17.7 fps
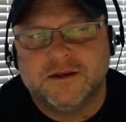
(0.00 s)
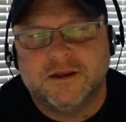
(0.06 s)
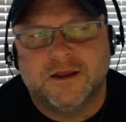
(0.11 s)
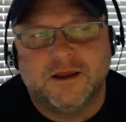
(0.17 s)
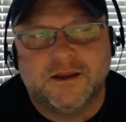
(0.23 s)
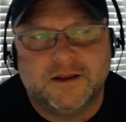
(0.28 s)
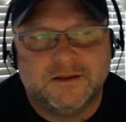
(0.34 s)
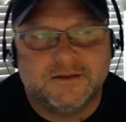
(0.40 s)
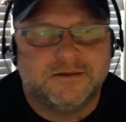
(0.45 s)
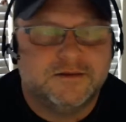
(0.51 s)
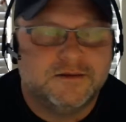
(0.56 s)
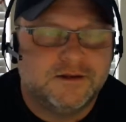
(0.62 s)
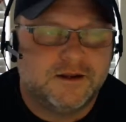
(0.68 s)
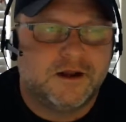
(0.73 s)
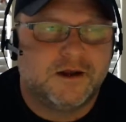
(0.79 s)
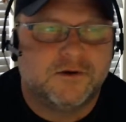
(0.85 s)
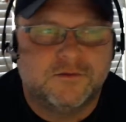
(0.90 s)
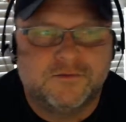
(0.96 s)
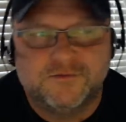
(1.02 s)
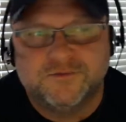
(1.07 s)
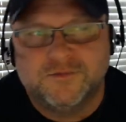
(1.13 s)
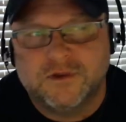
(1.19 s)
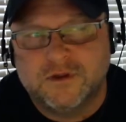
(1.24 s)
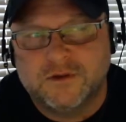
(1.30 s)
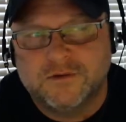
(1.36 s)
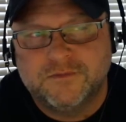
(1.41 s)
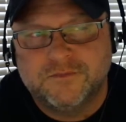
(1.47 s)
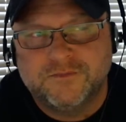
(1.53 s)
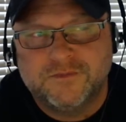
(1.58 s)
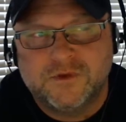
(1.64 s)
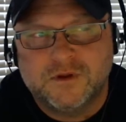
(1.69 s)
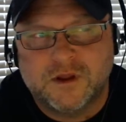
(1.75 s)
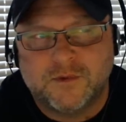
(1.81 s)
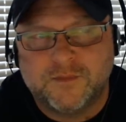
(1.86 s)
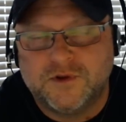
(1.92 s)
and I've
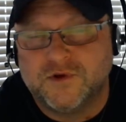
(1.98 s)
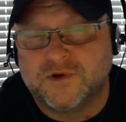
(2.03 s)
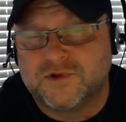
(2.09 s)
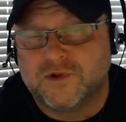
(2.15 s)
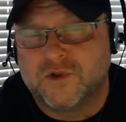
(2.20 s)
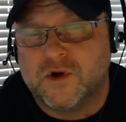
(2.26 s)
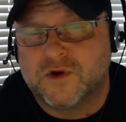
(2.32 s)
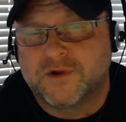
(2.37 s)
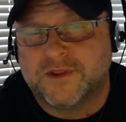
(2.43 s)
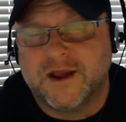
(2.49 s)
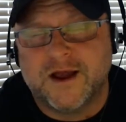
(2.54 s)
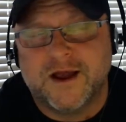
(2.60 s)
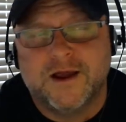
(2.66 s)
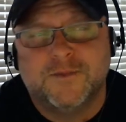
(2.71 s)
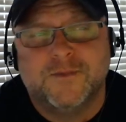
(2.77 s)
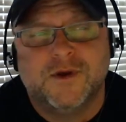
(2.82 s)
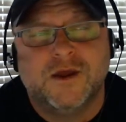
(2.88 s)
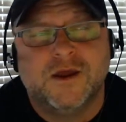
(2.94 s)
been doing this a long time.